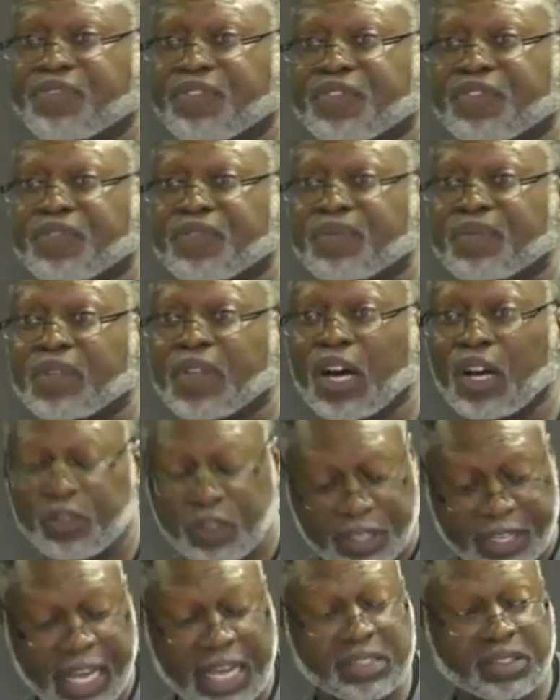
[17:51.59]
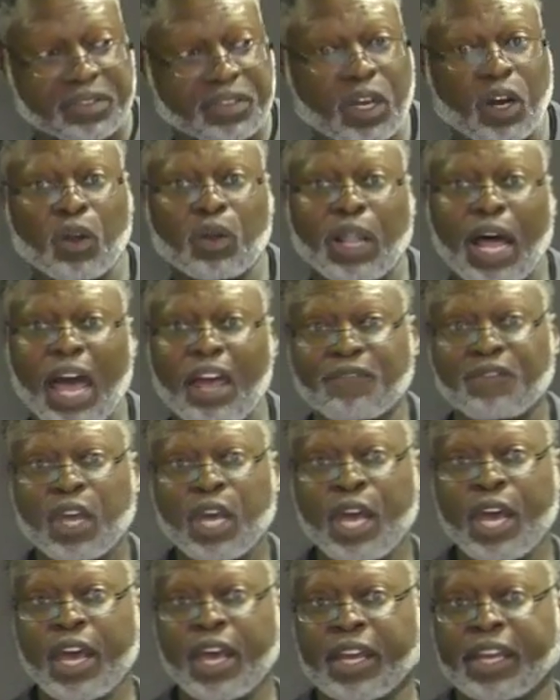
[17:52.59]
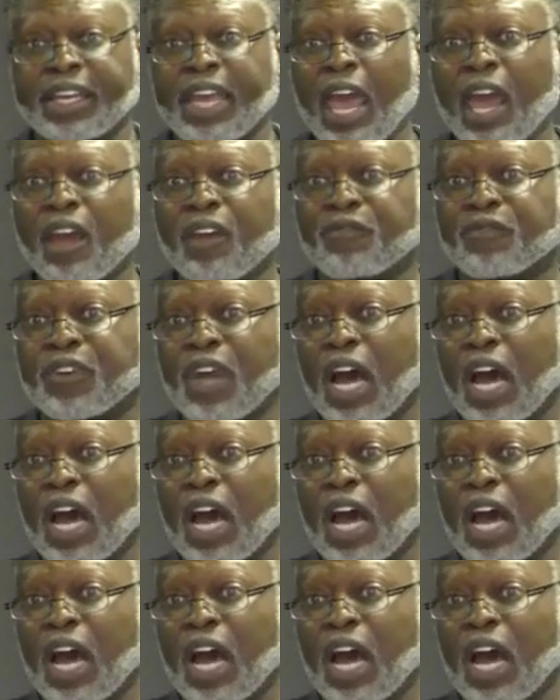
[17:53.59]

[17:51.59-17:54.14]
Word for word: All right, the days of your life.